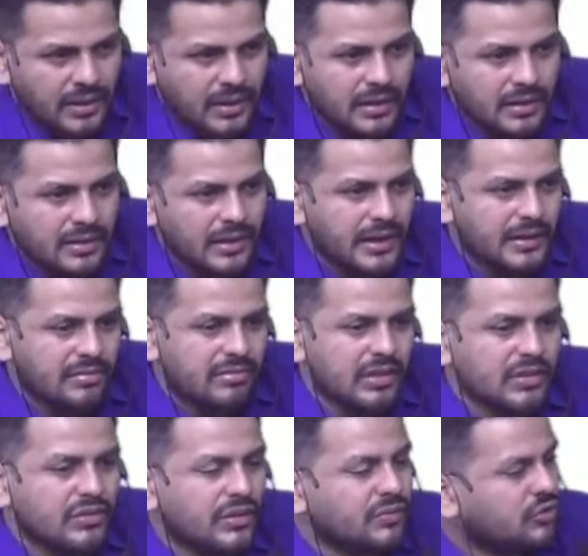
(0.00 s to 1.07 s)
Right? Things
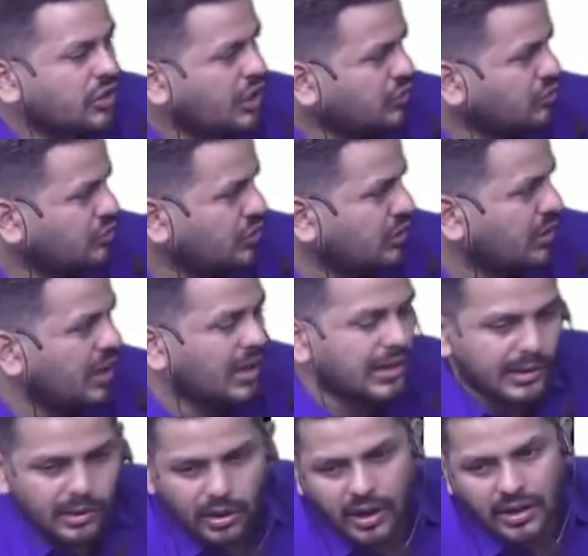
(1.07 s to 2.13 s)
have changed a
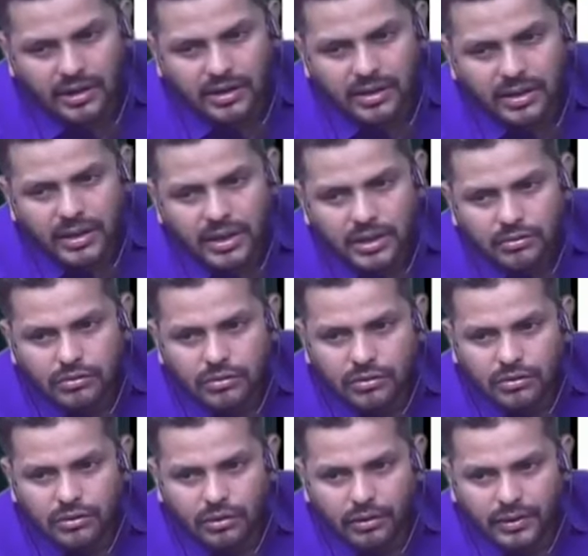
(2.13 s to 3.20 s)
lot.
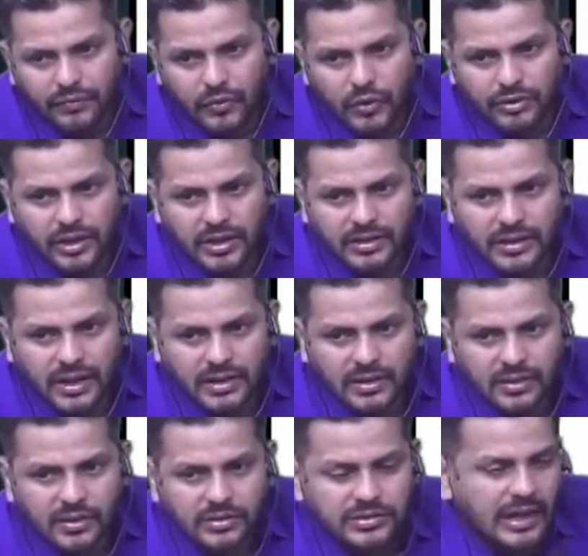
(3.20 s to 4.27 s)
So if you think that, you
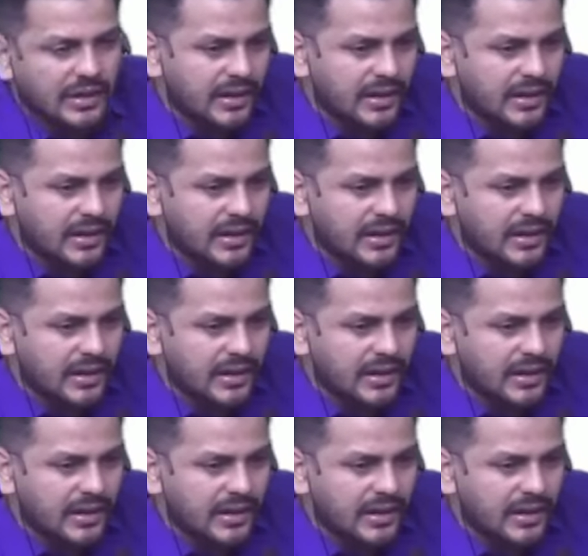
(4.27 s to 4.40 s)
know, chartered